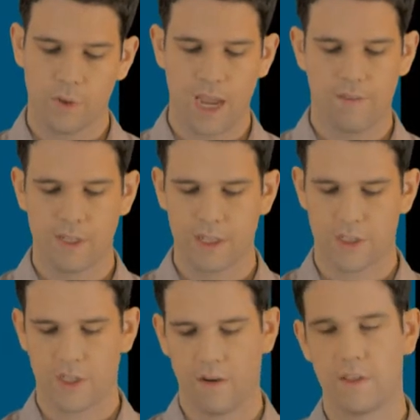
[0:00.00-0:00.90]
we have the
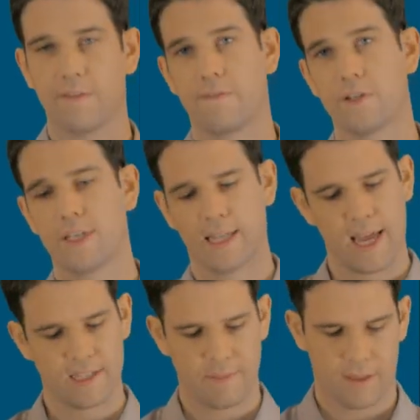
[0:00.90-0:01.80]
addition of the first and
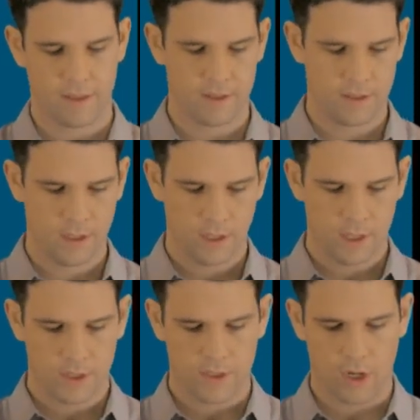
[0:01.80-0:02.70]
last methods.
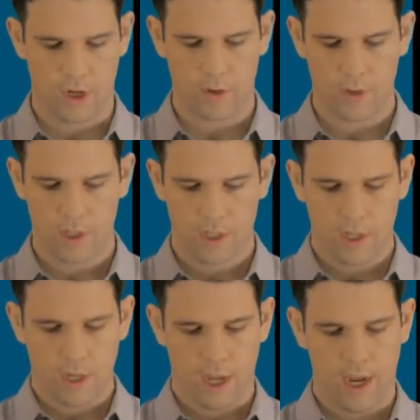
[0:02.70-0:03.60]
So
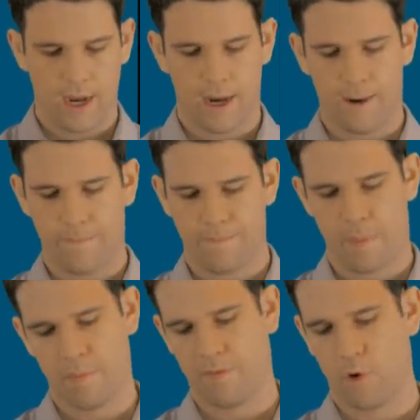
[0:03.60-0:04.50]

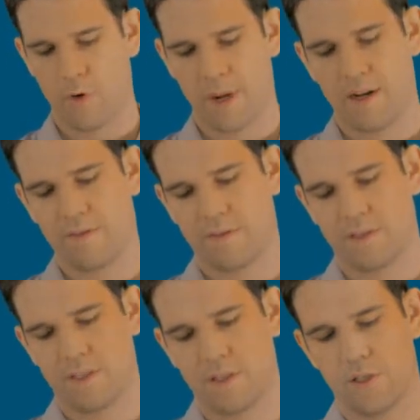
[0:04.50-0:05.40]
before we might have
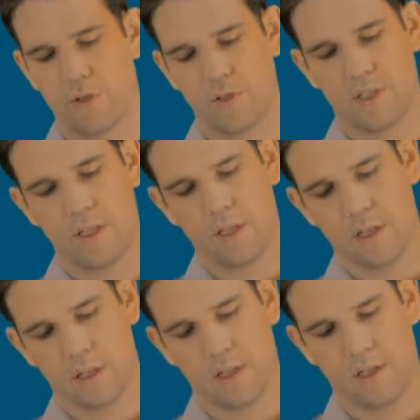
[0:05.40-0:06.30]
used
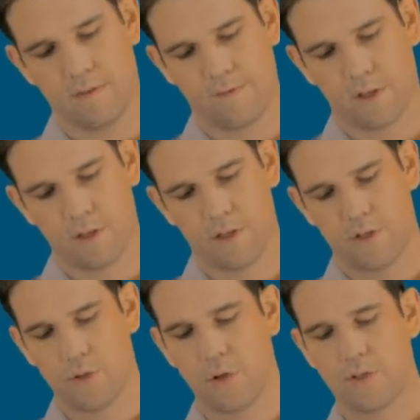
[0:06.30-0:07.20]
the first
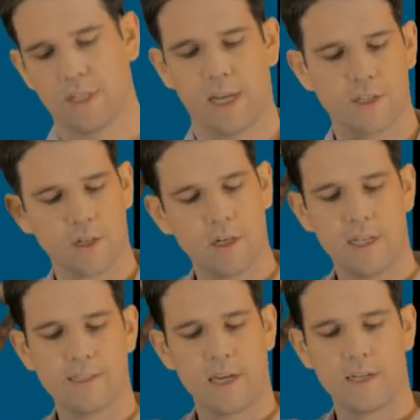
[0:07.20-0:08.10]
pseudo selector
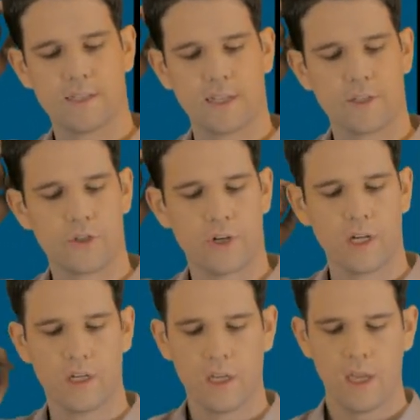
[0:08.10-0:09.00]
inside a selector
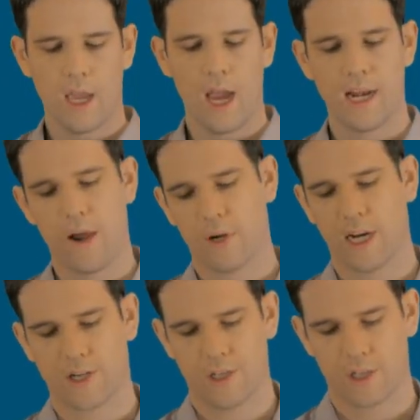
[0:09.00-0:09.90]
string, and now we can
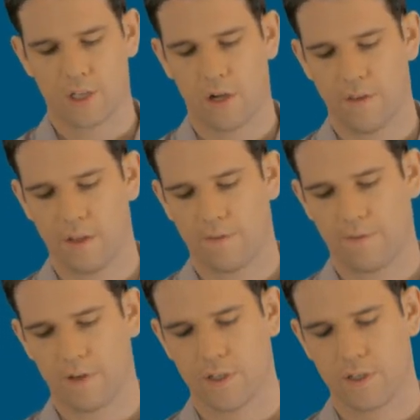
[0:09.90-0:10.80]
actually just call the
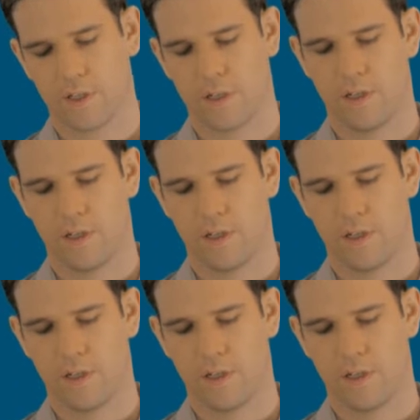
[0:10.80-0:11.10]
first